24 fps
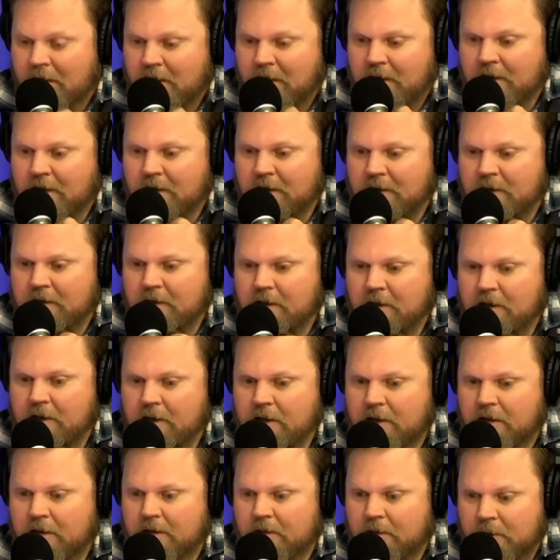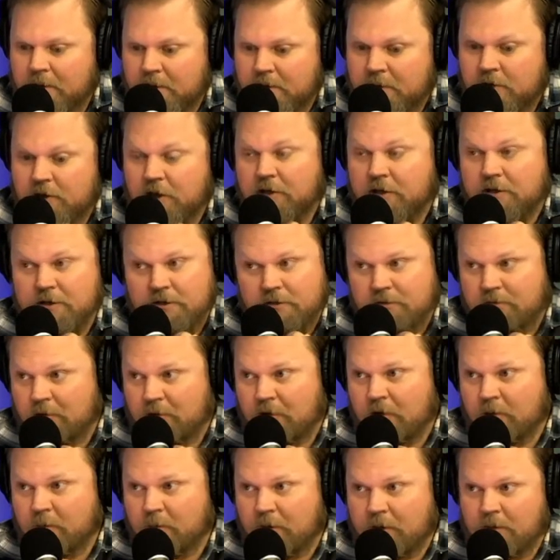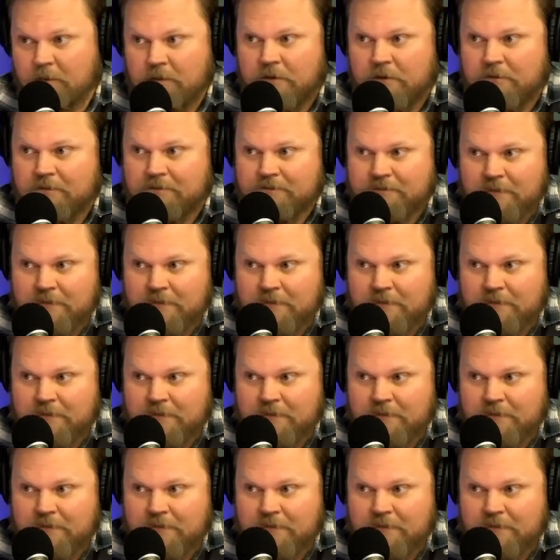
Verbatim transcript: And uh, judges are fallen people.